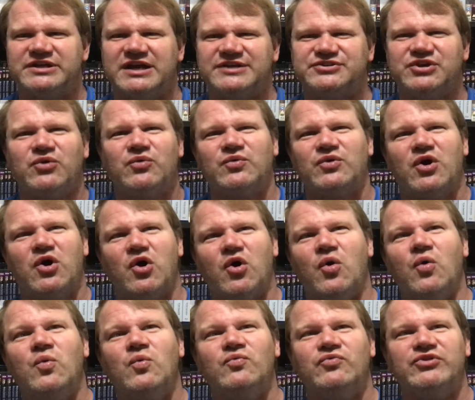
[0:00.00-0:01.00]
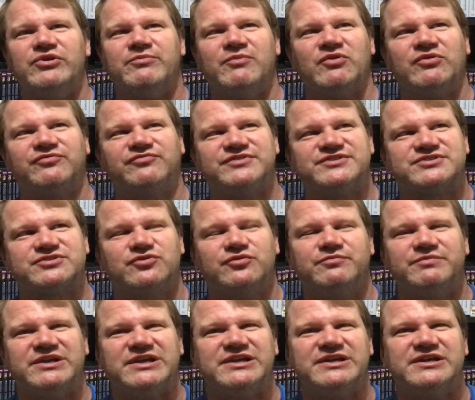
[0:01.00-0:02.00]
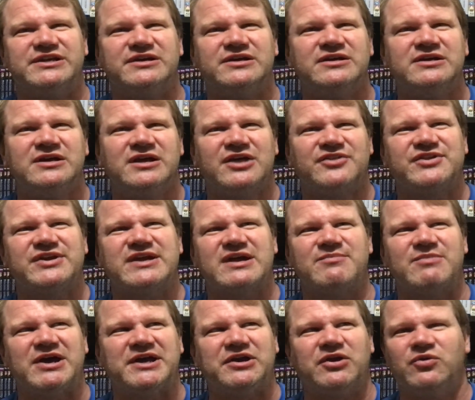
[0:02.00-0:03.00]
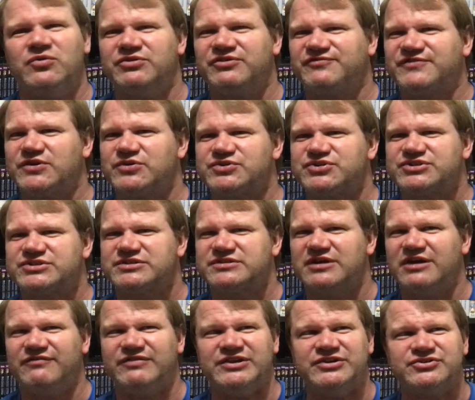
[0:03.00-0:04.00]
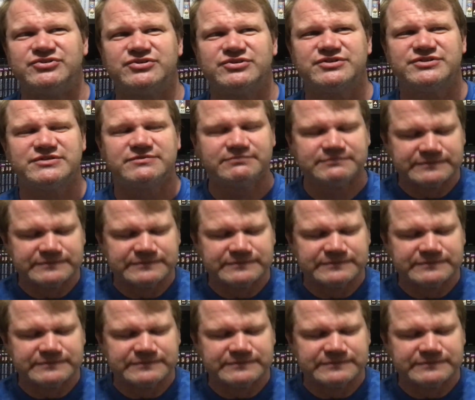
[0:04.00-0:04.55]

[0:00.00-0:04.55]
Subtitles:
I don't own them on physical media. I think I might own the first Avengers.